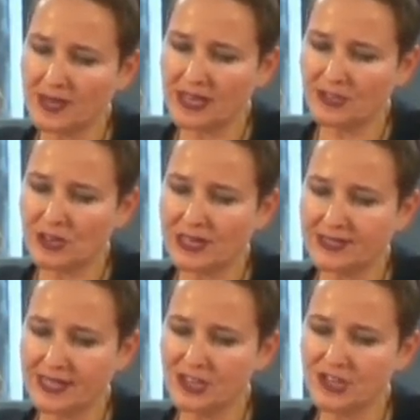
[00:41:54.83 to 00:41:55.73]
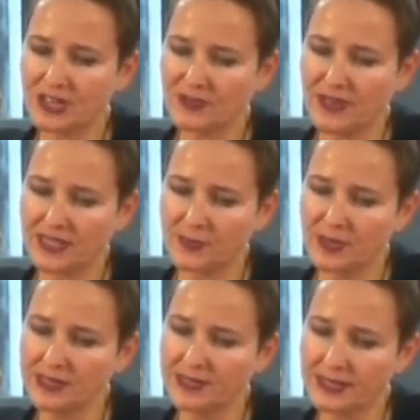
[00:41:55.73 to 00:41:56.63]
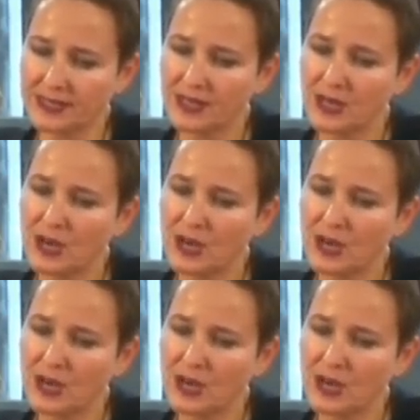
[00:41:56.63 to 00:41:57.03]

casualization and flexibility